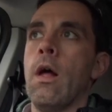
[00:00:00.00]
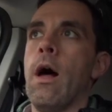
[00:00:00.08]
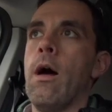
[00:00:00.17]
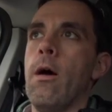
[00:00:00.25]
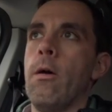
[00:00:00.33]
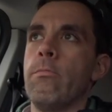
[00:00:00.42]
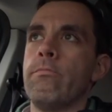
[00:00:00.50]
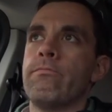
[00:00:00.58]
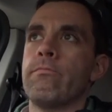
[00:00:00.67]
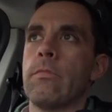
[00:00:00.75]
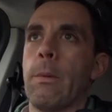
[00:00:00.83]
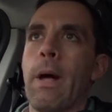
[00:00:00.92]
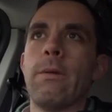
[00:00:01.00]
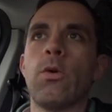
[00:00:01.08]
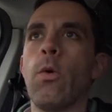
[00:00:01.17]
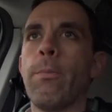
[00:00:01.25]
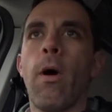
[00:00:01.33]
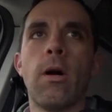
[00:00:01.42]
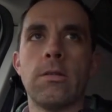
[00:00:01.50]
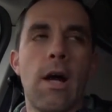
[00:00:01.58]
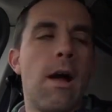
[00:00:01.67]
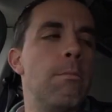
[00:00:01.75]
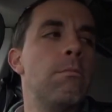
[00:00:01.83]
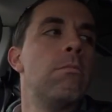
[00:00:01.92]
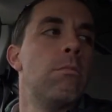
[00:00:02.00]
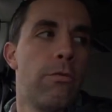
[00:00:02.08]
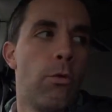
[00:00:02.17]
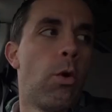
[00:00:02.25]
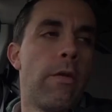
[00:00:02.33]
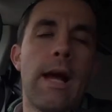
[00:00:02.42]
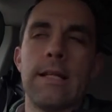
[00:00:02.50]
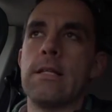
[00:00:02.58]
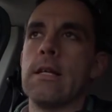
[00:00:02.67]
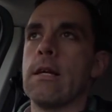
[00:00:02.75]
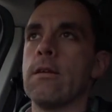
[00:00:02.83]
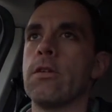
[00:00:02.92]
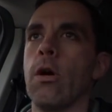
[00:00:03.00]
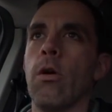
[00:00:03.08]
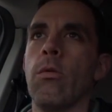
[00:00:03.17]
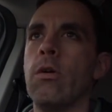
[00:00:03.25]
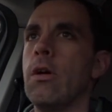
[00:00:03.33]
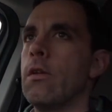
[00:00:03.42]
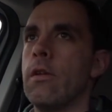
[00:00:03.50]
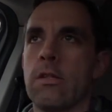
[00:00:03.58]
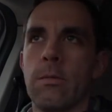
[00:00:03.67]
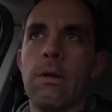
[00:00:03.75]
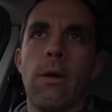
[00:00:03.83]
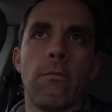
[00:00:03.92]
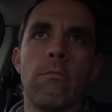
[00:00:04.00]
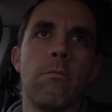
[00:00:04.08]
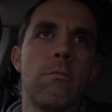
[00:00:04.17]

Um, but I was only part time before with IT, so this will be a,